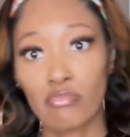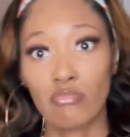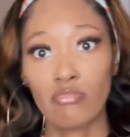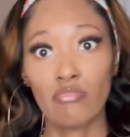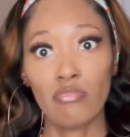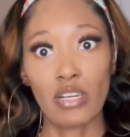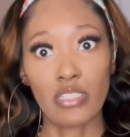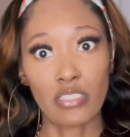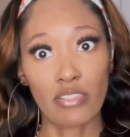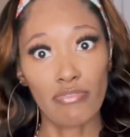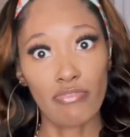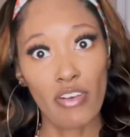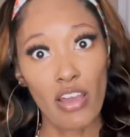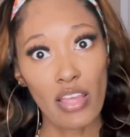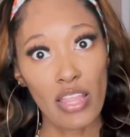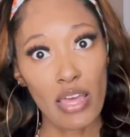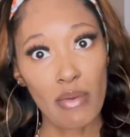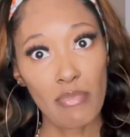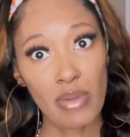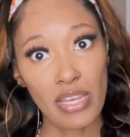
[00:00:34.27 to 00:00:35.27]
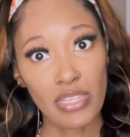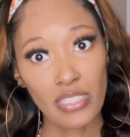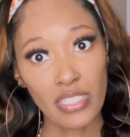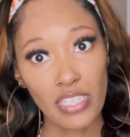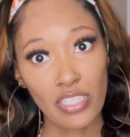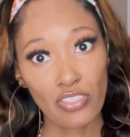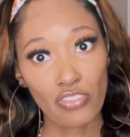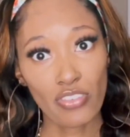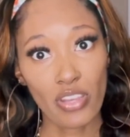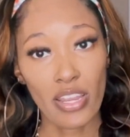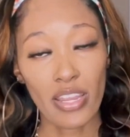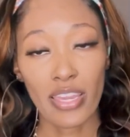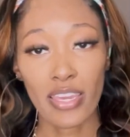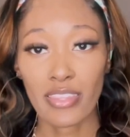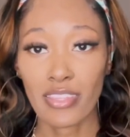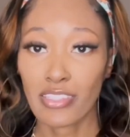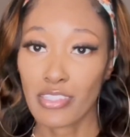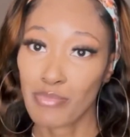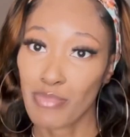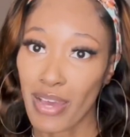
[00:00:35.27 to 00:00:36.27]
About to fall on my seat trying to get
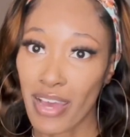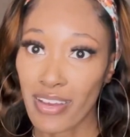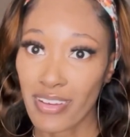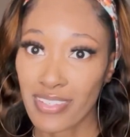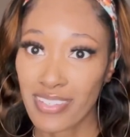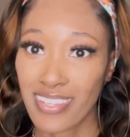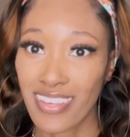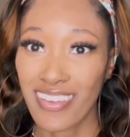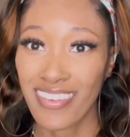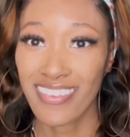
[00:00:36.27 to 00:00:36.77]
this box.